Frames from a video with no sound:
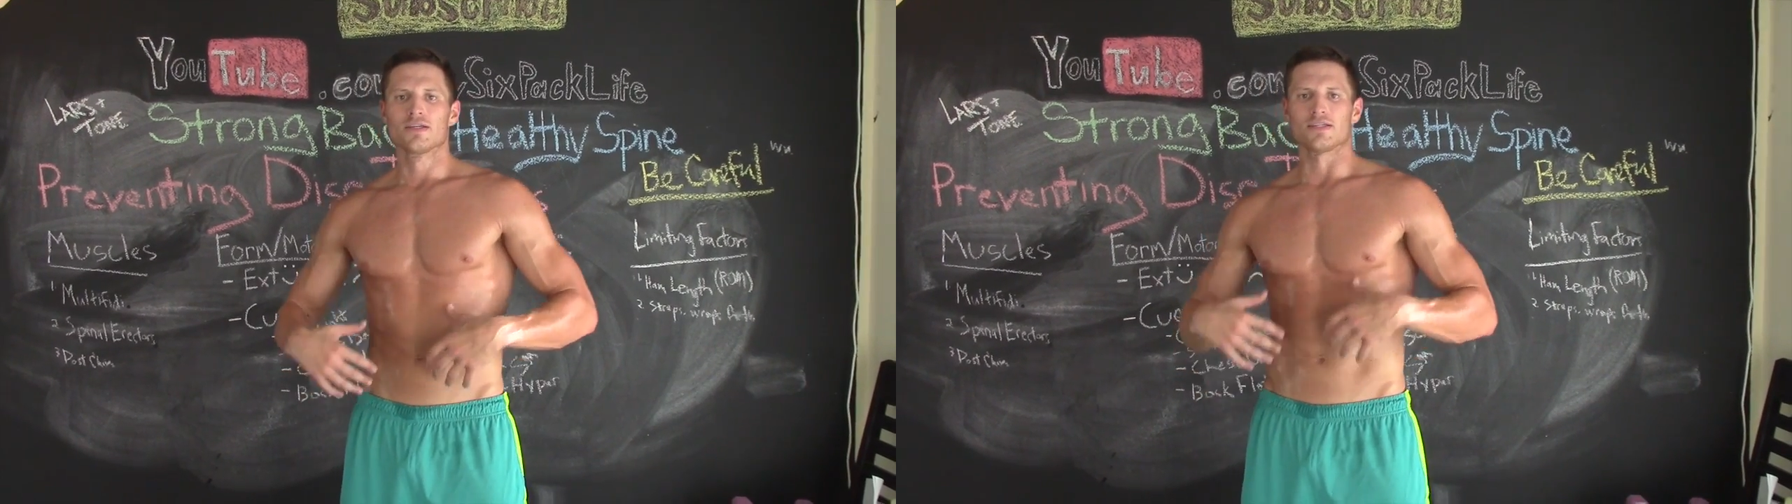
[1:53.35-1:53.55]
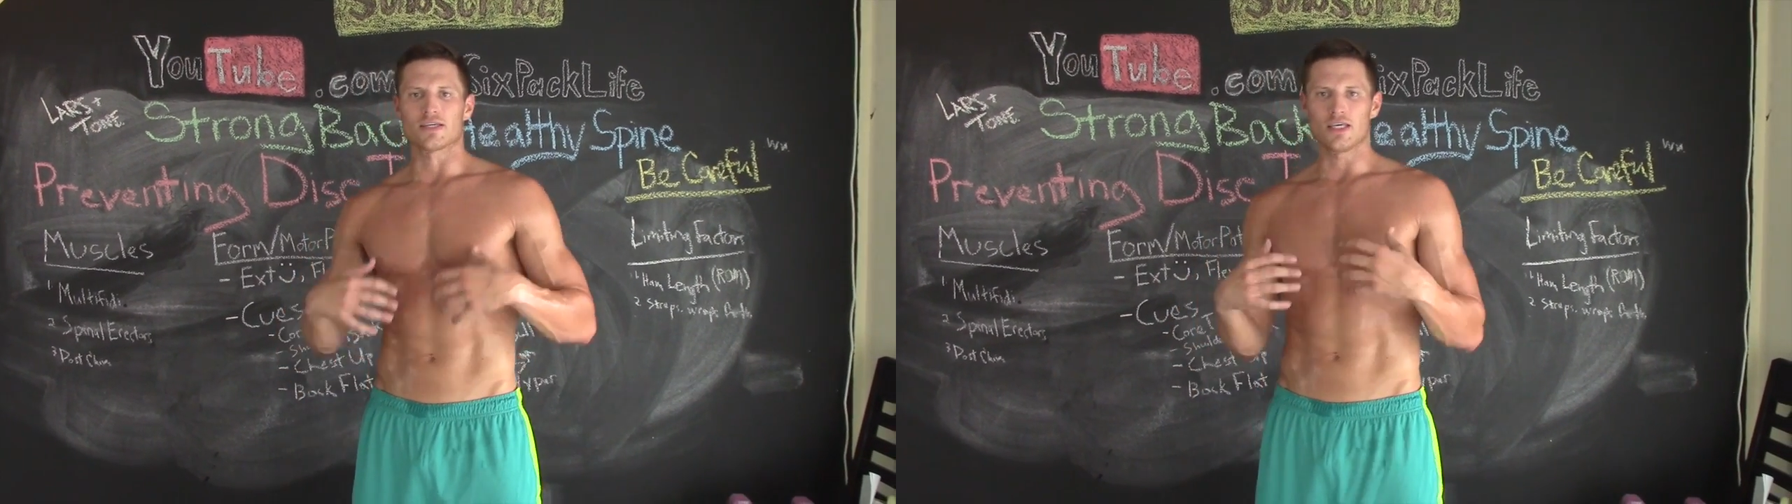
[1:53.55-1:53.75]

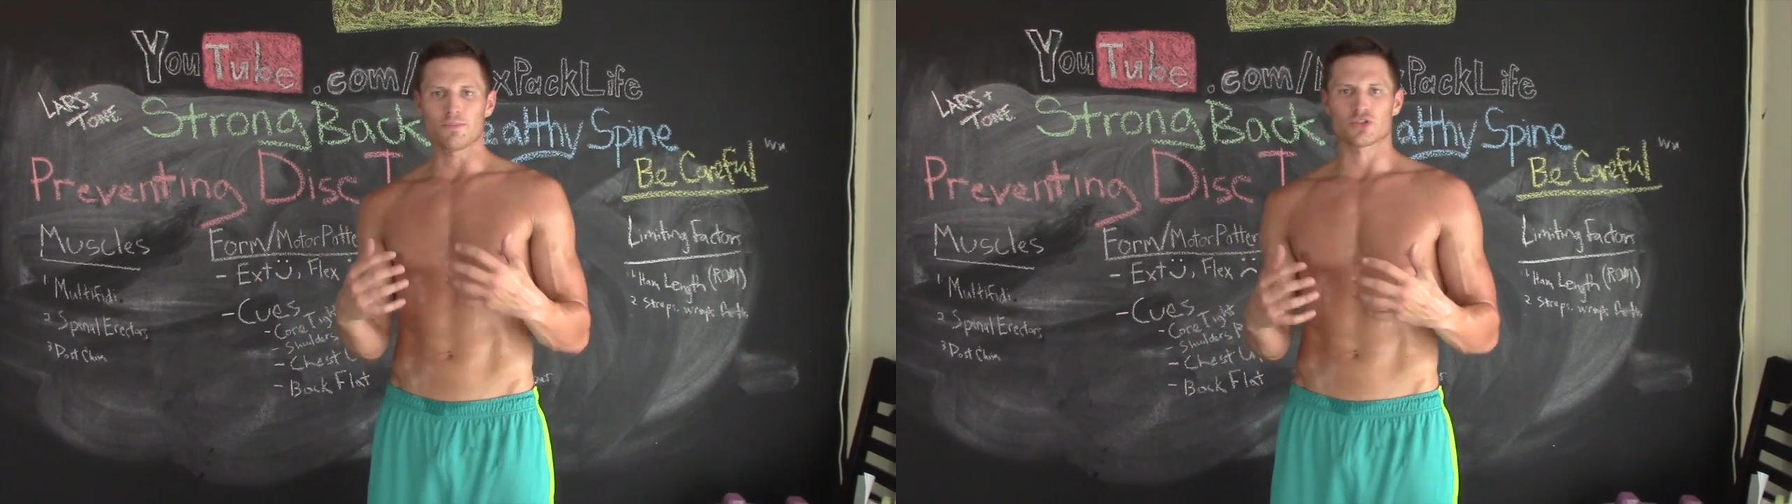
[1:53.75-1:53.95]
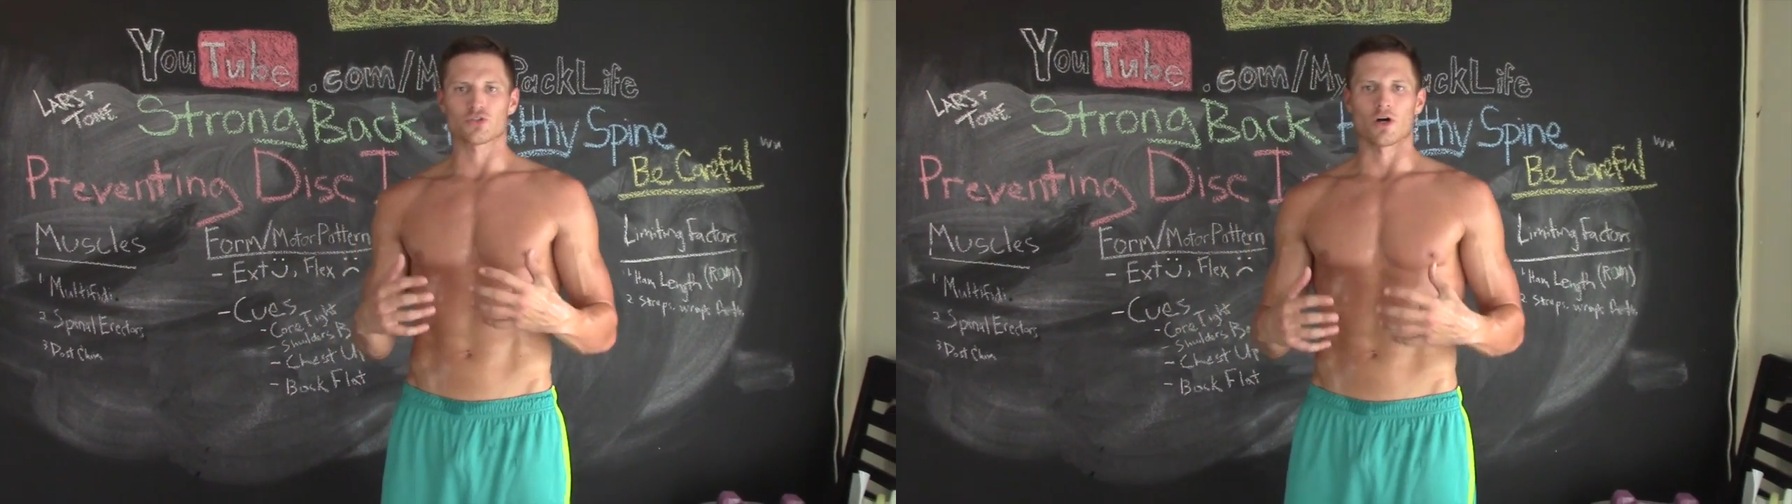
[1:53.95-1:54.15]
to
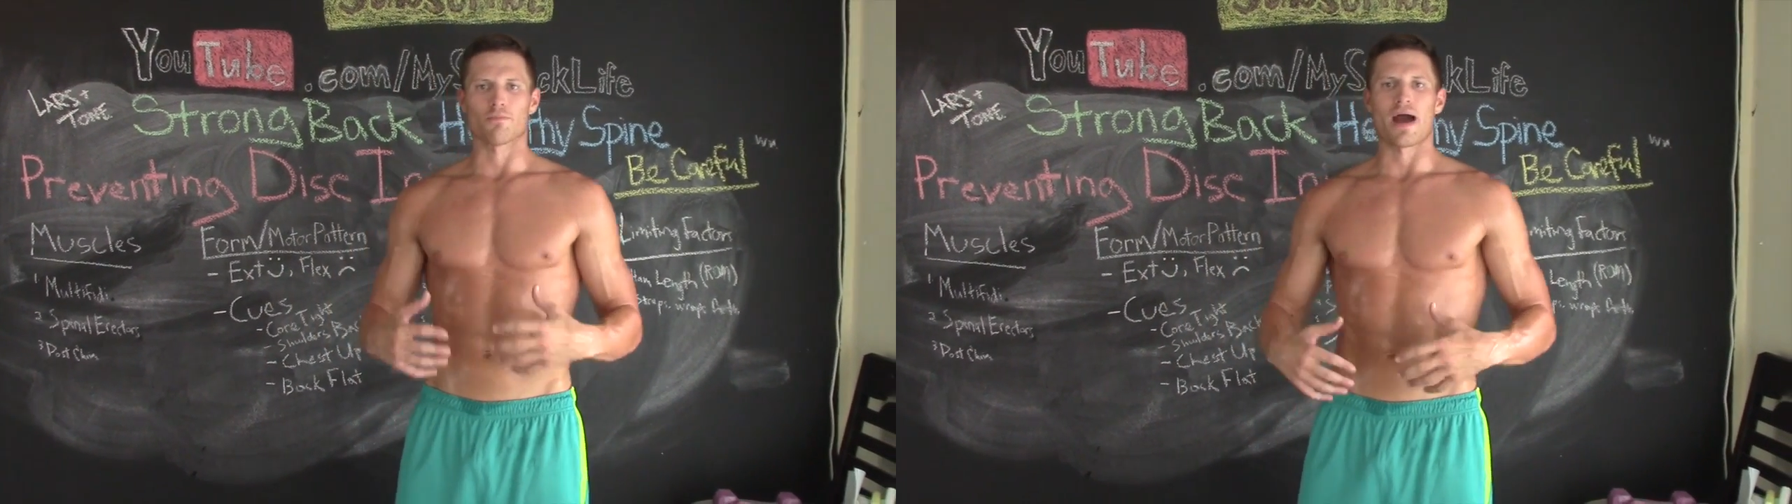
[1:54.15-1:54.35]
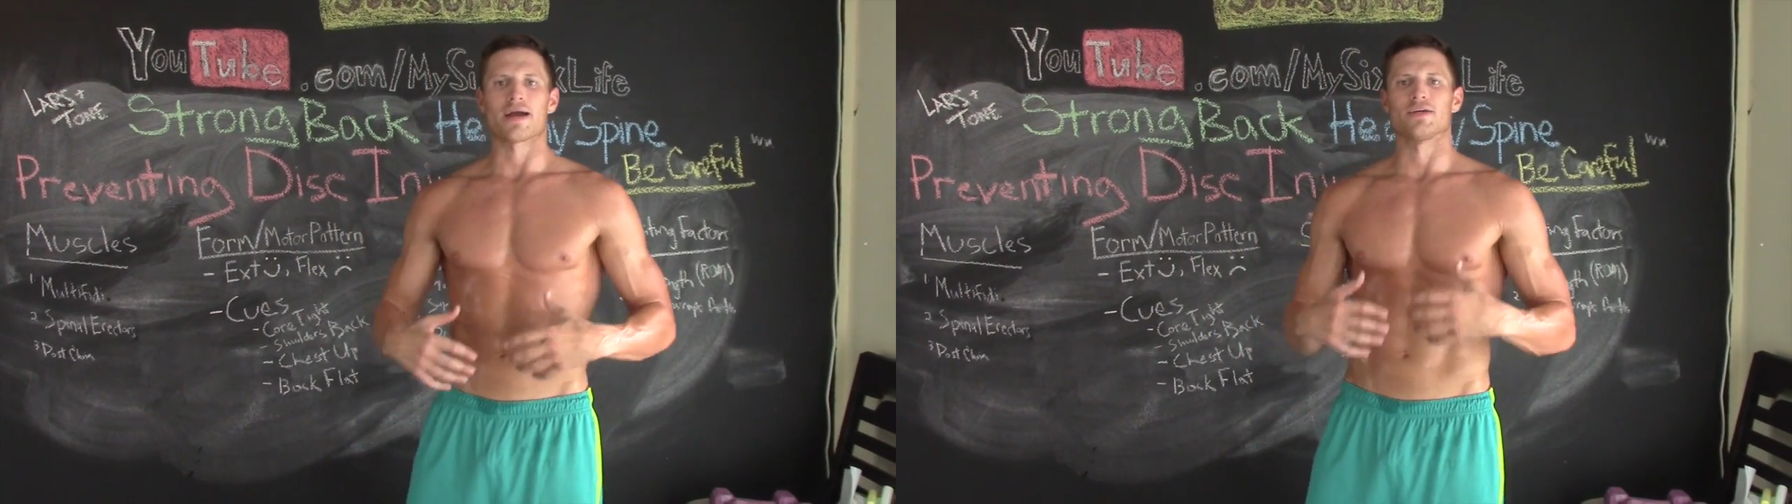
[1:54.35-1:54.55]
keep a
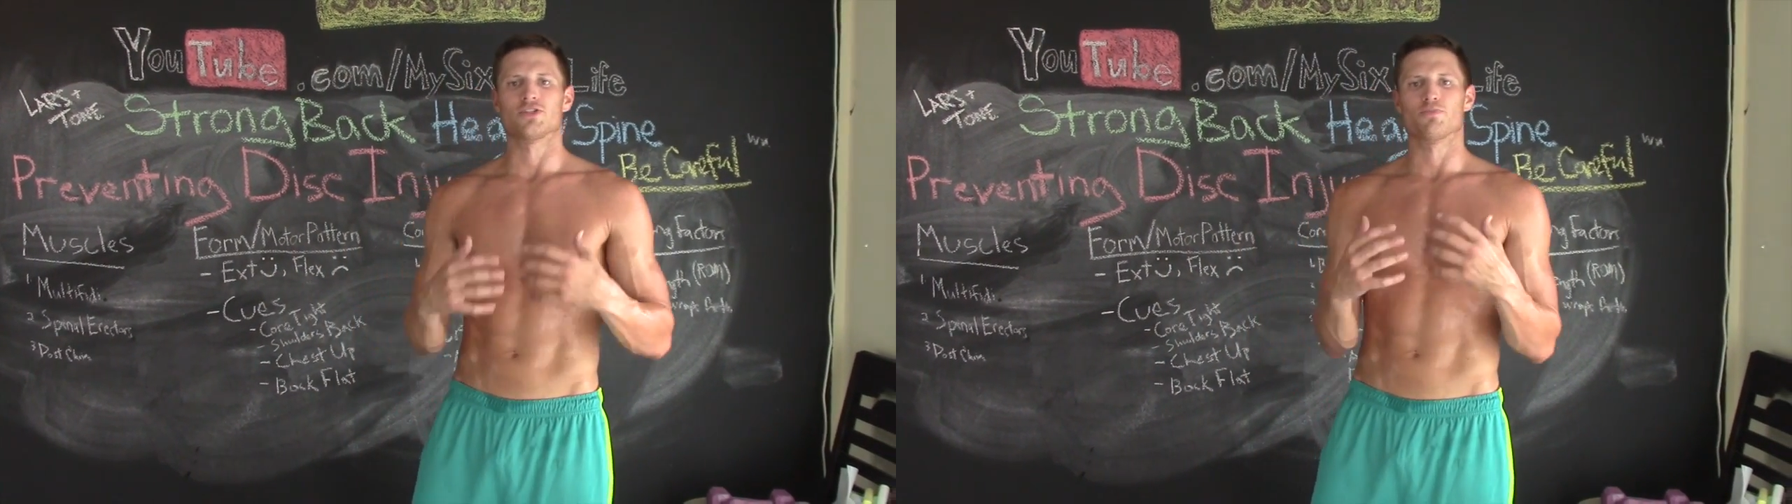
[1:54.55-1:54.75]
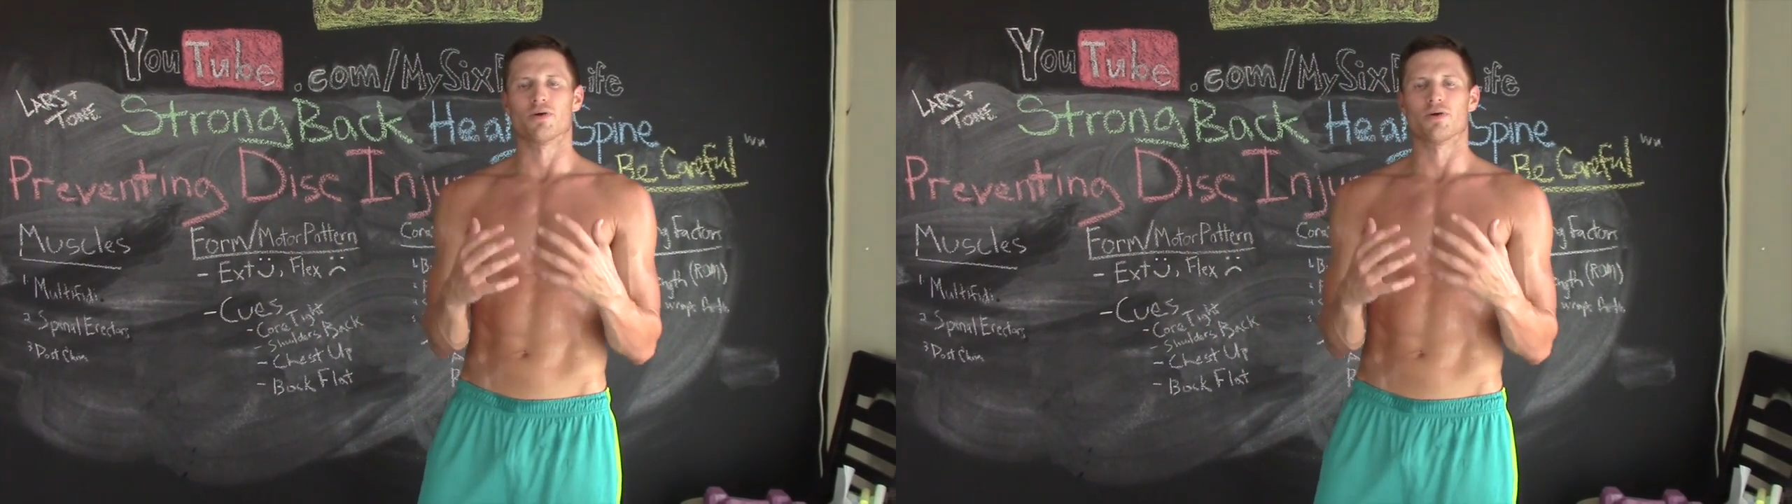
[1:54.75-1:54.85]
strong back and to